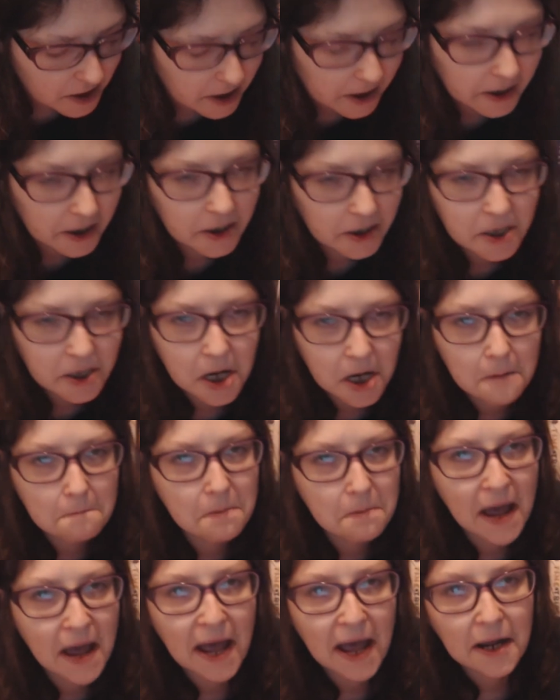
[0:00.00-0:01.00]
they can
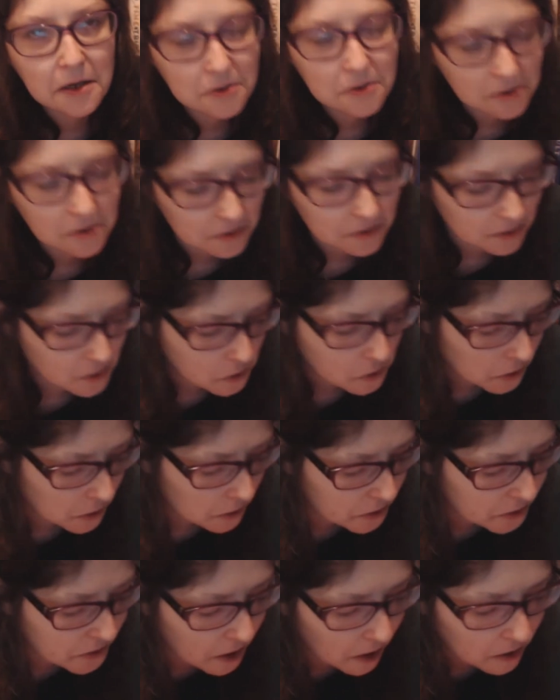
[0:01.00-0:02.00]
come back
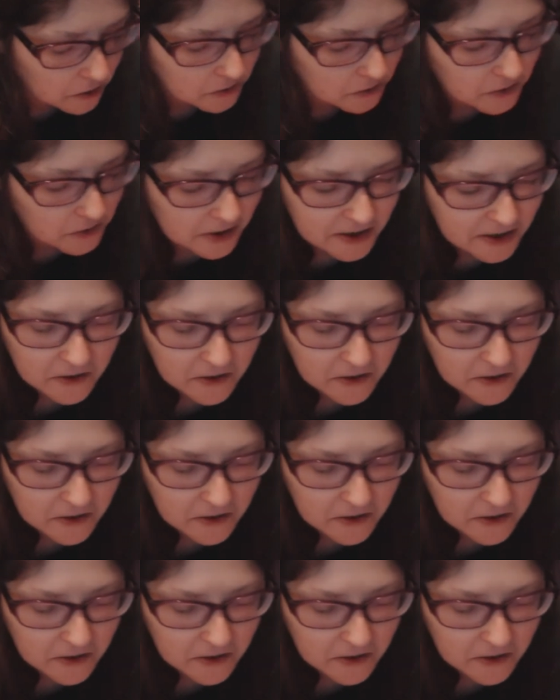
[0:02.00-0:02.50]
as long